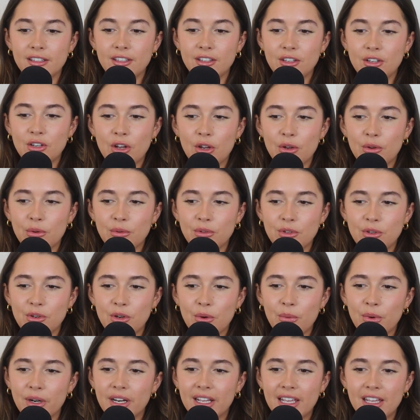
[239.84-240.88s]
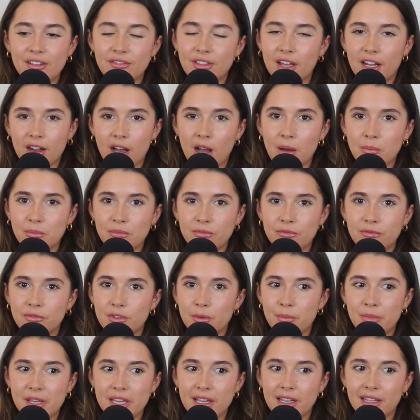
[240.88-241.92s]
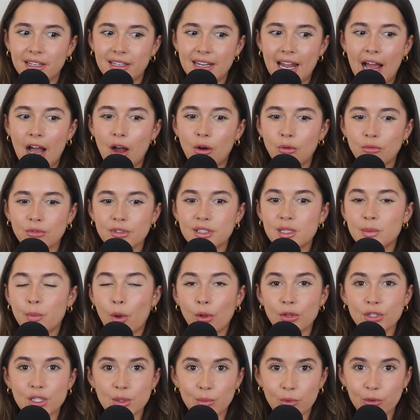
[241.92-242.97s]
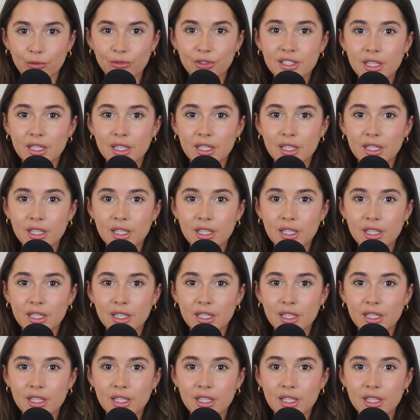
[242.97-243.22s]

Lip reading: you don't want to give that up for being now responsible for